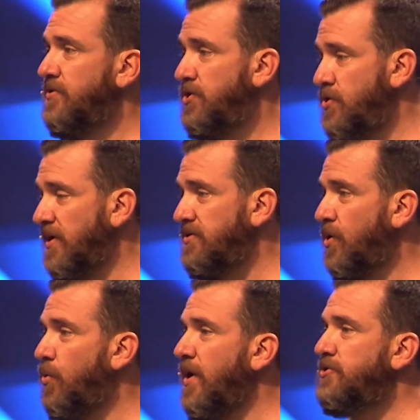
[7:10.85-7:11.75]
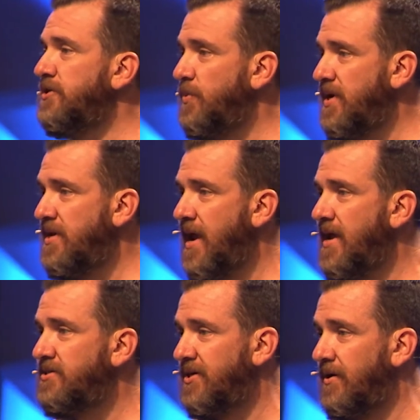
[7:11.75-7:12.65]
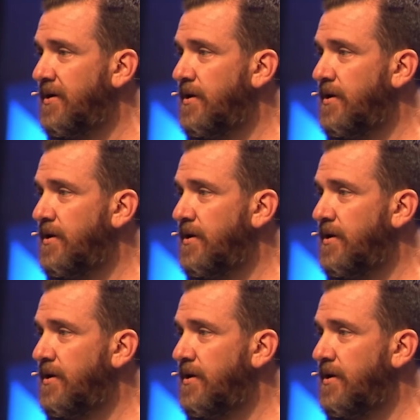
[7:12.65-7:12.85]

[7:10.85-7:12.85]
to us or questions we need to answer.